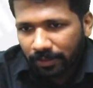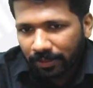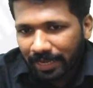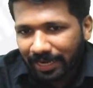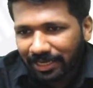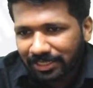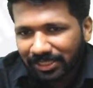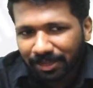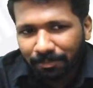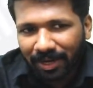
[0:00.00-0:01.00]
That is
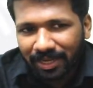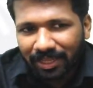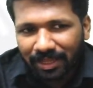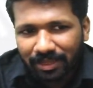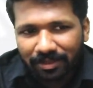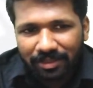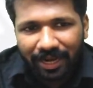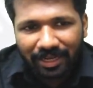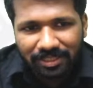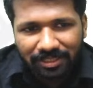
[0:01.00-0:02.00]
the money,
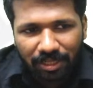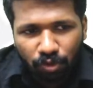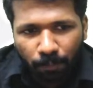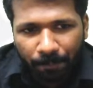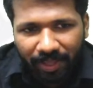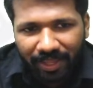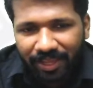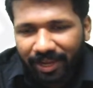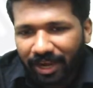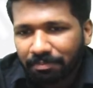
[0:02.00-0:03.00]
that is the rupee he
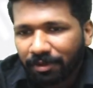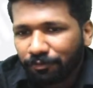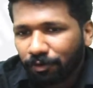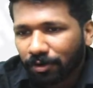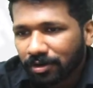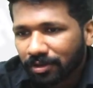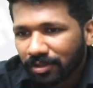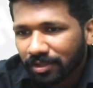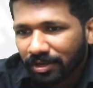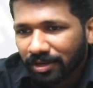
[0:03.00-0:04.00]
had before.
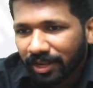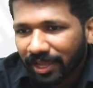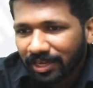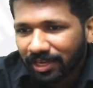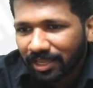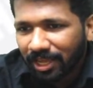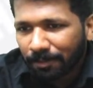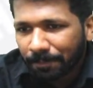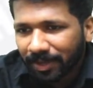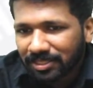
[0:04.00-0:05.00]

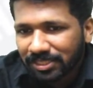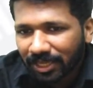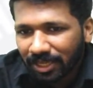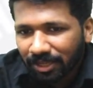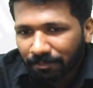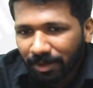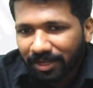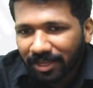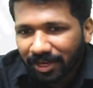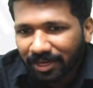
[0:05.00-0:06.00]
98 paise, but
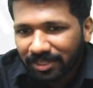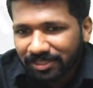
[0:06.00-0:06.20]
here it is